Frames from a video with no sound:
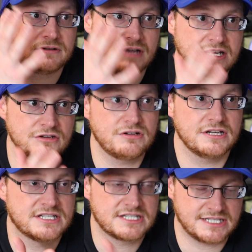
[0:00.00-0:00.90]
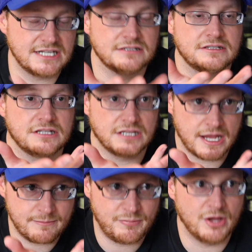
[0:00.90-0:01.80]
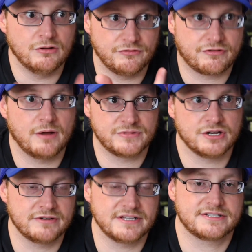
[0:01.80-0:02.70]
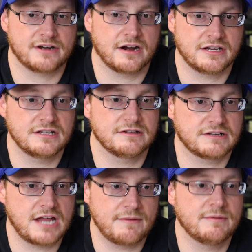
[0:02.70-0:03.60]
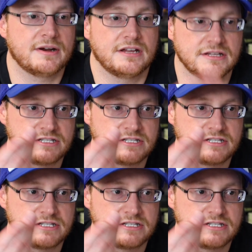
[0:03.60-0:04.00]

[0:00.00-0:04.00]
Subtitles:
like, you could still like build from Tony Stark. Captain America can